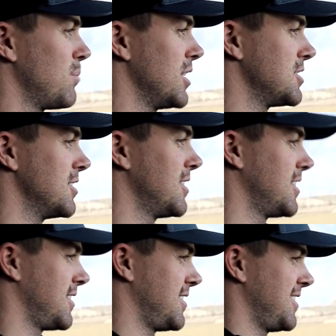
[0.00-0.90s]
pressure,
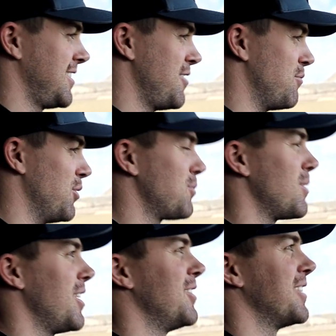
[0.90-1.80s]
full
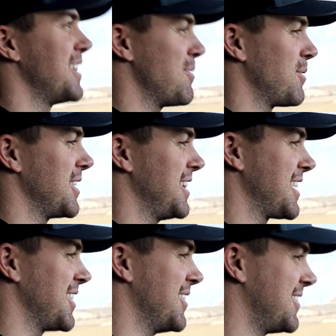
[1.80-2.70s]
throttle, and then we're gonna
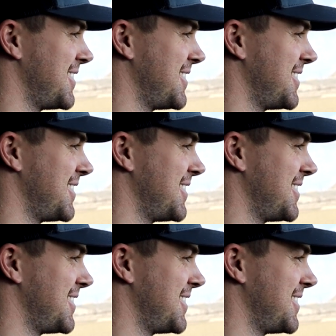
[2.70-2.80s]
let go.